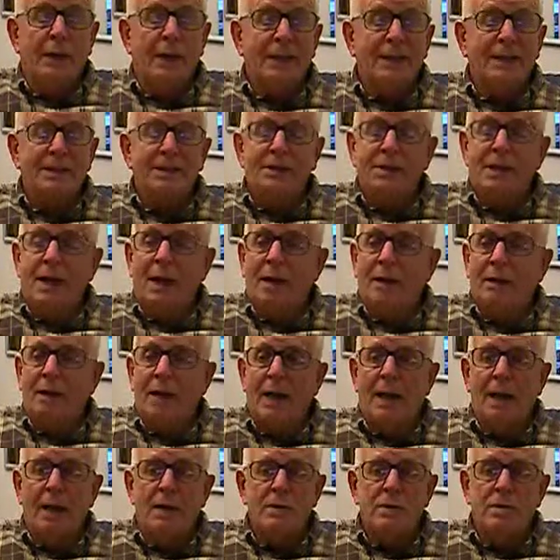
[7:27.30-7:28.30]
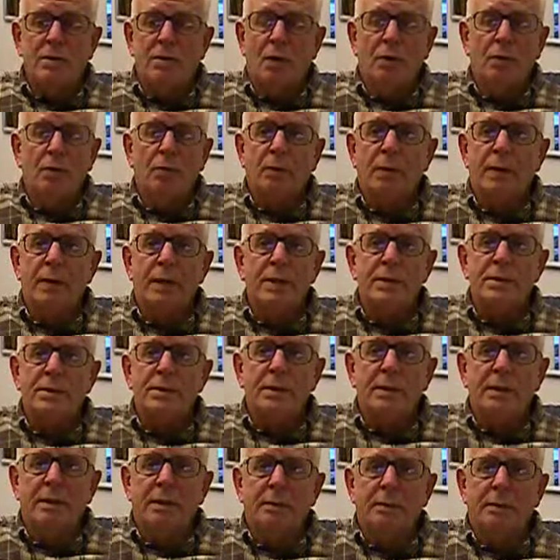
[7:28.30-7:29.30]
take a child that has no
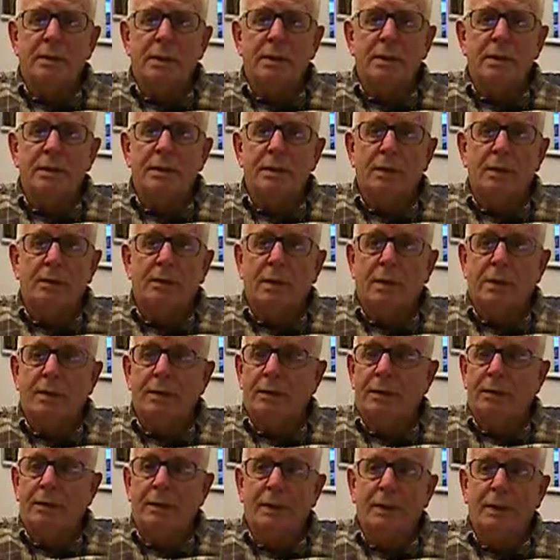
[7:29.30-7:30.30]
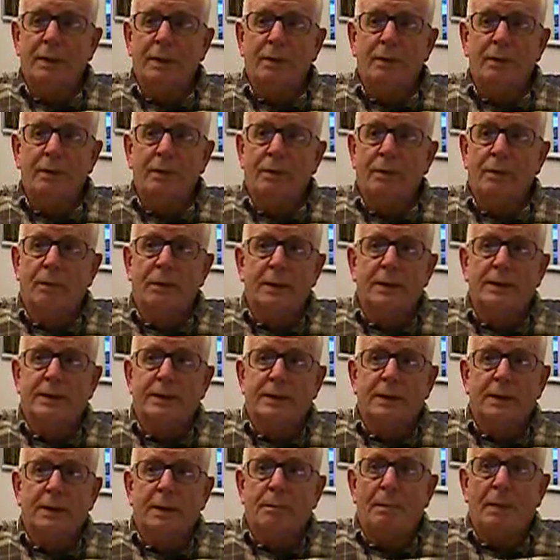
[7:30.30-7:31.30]
reasoning ability or what they're really doing, what
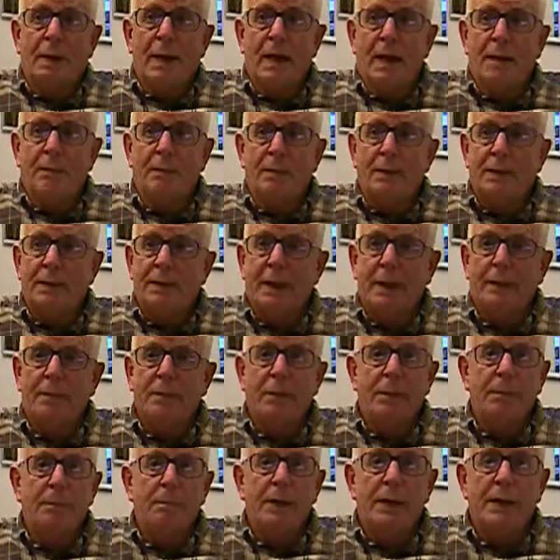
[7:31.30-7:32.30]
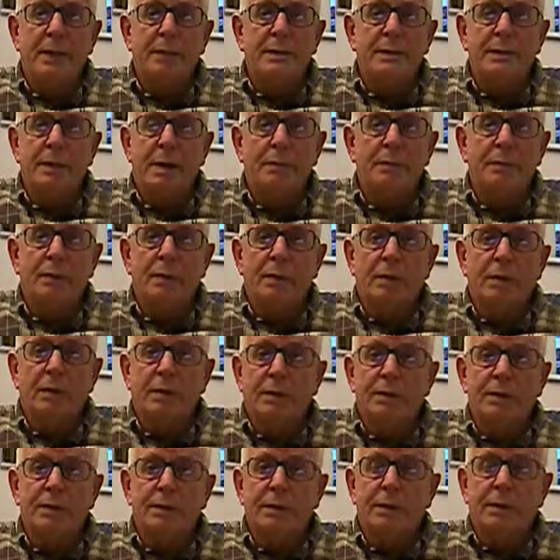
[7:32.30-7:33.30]
it's about, but they repeat something
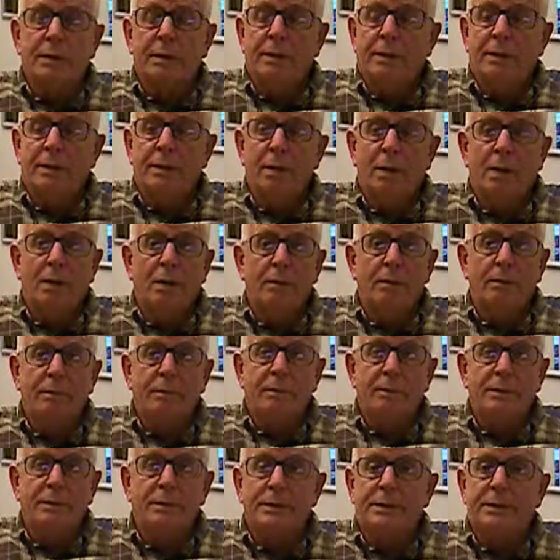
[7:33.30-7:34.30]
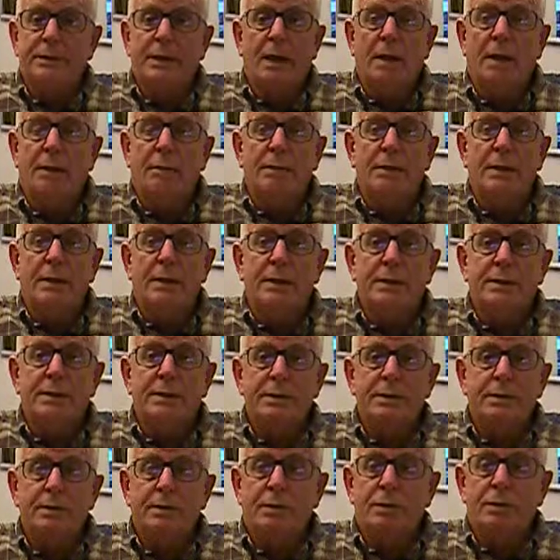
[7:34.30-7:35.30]
because their adults. Tell them this
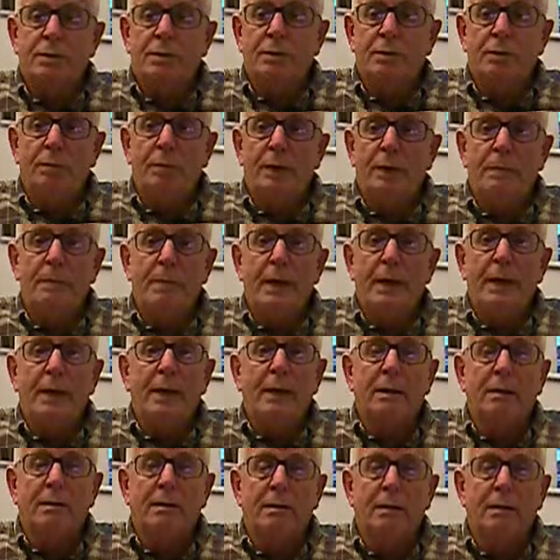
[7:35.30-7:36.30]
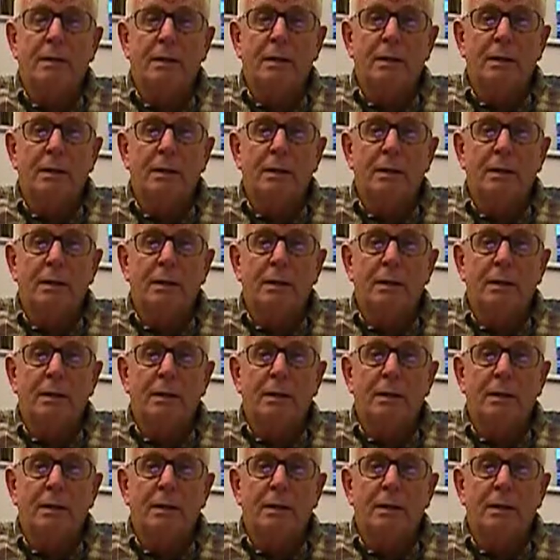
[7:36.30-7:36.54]
to repeat it.